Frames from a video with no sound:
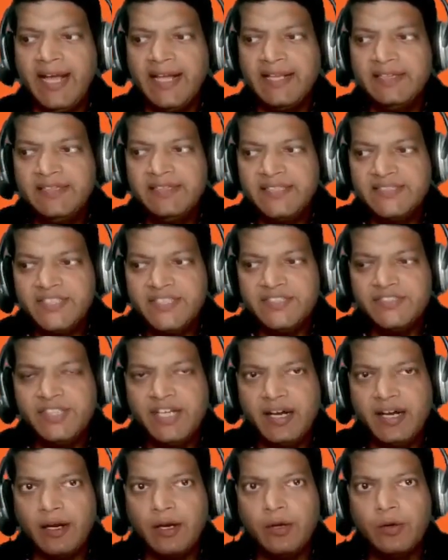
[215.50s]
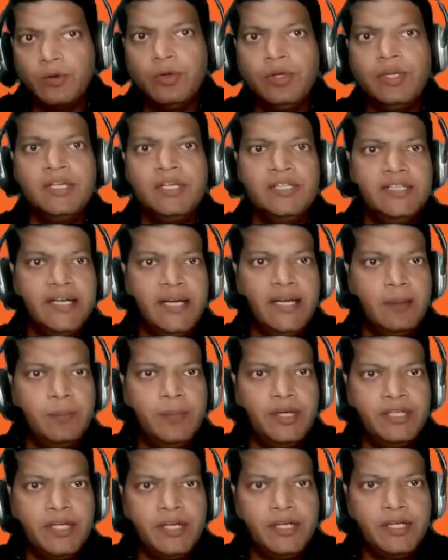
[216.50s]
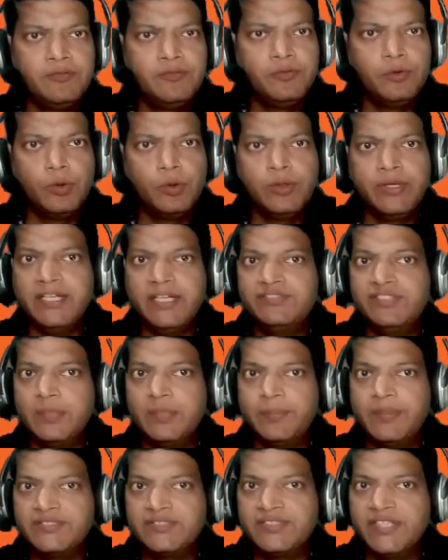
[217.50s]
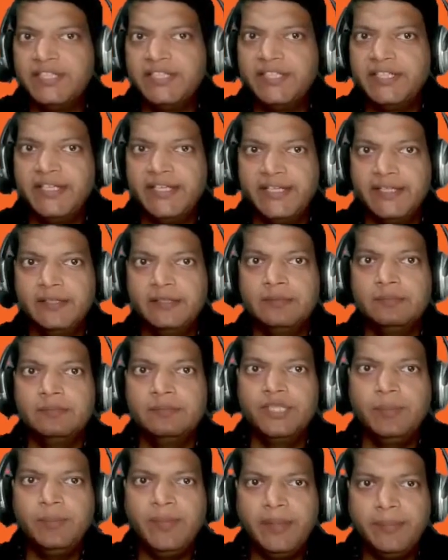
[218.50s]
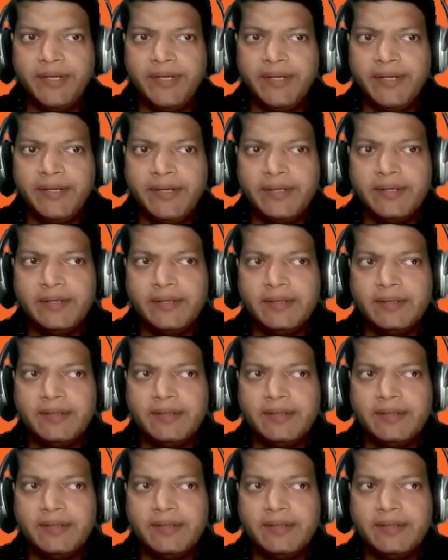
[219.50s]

And this is how the number 34 is represented in the memory.